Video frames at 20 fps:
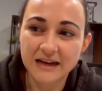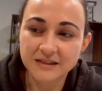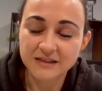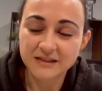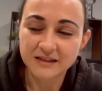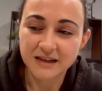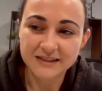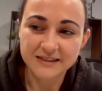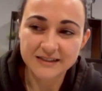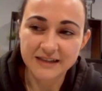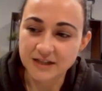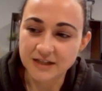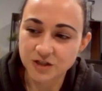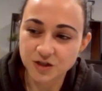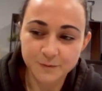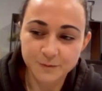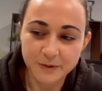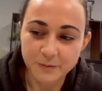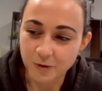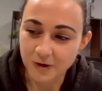like I say,
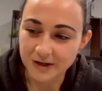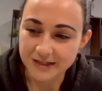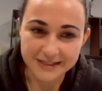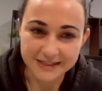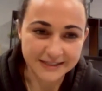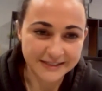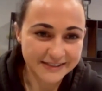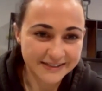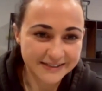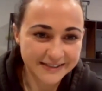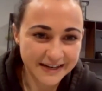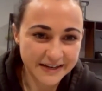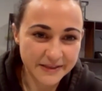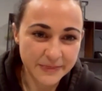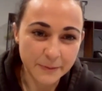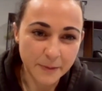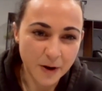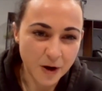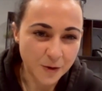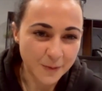just be present in
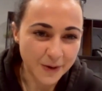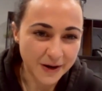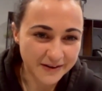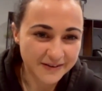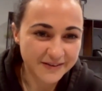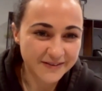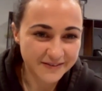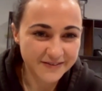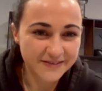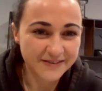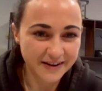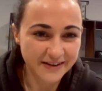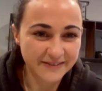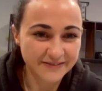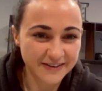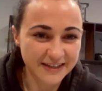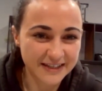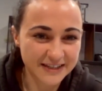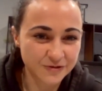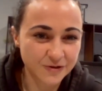the moment,
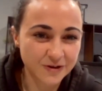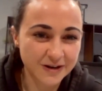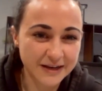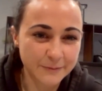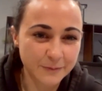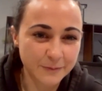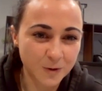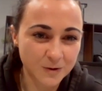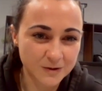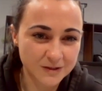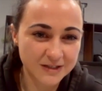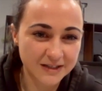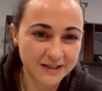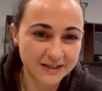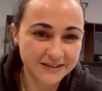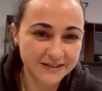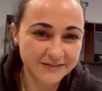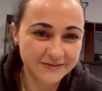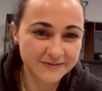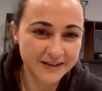I think is really
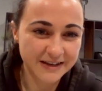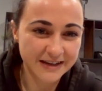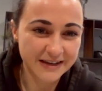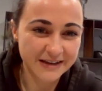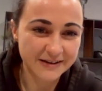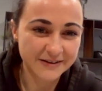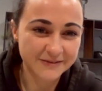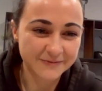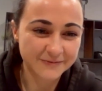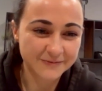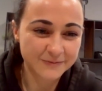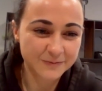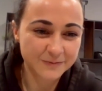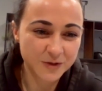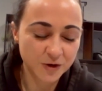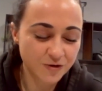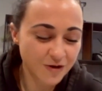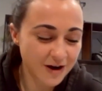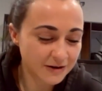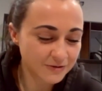important.
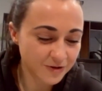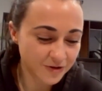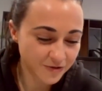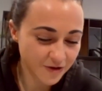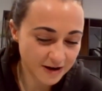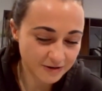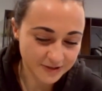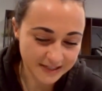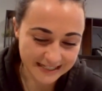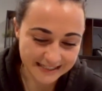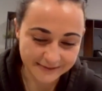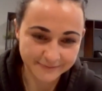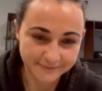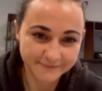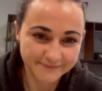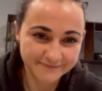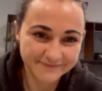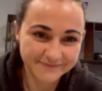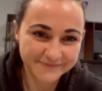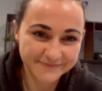So grounding,
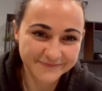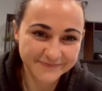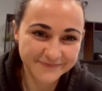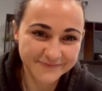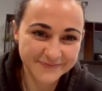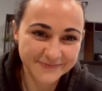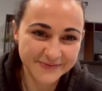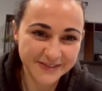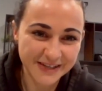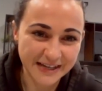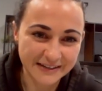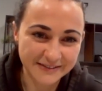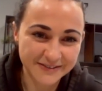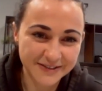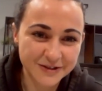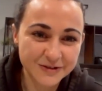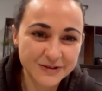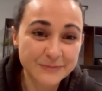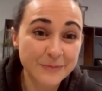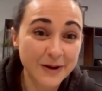yeah,
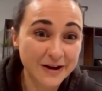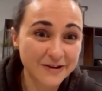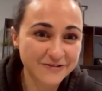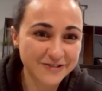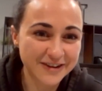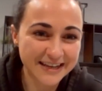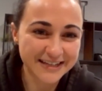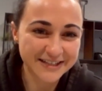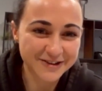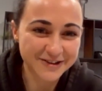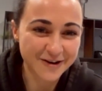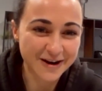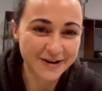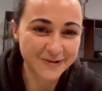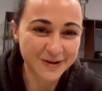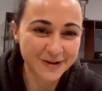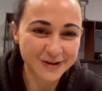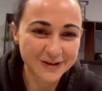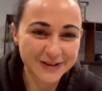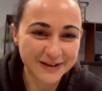using biophilia to
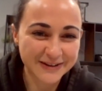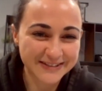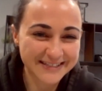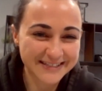ground us, I'd